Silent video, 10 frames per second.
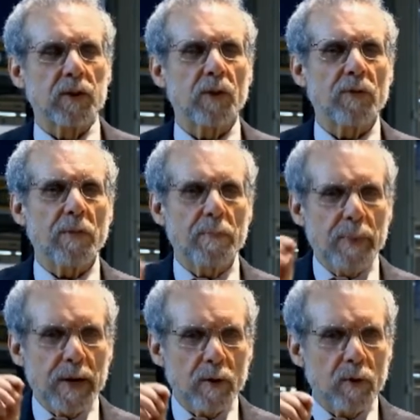So the
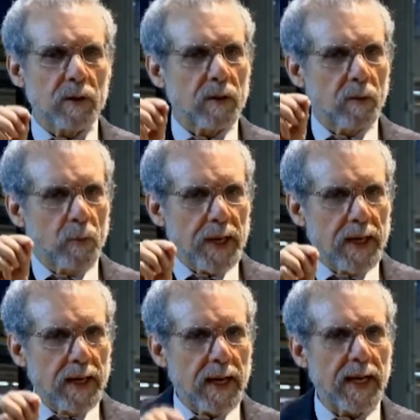better
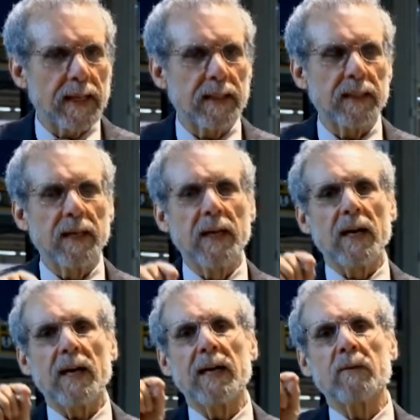we get
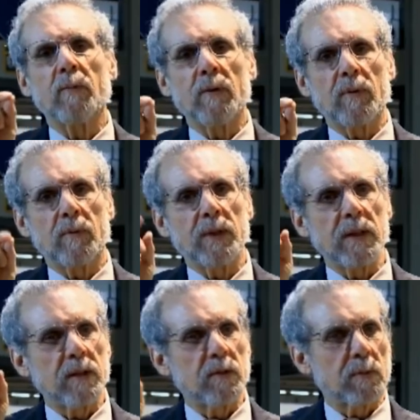at what
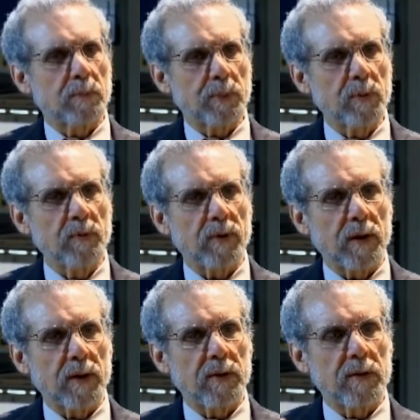we need to improve
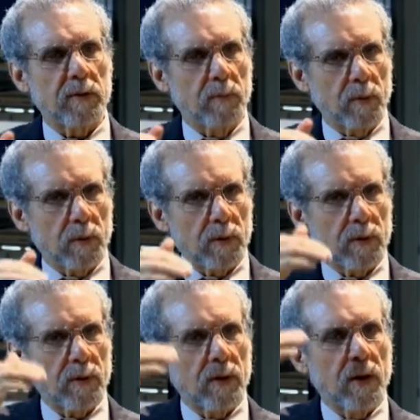on, the
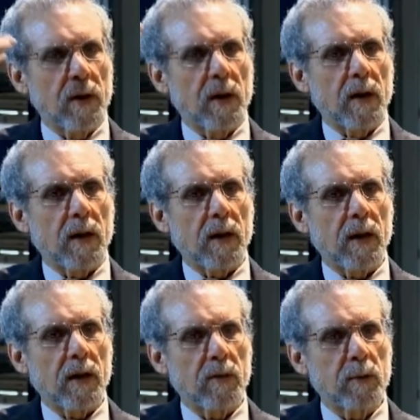more
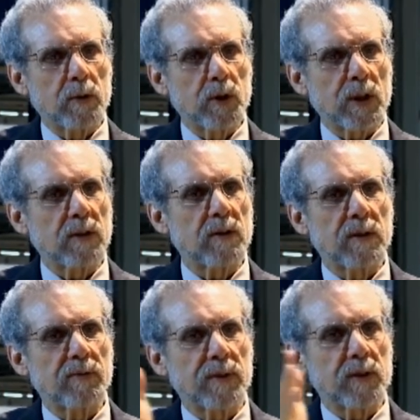those gender
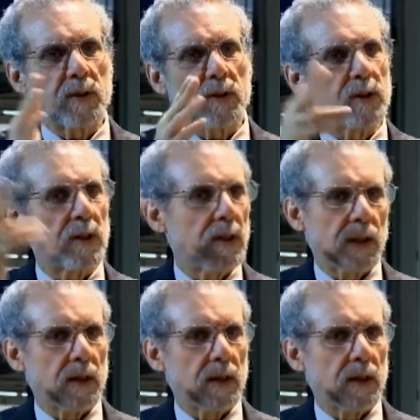differences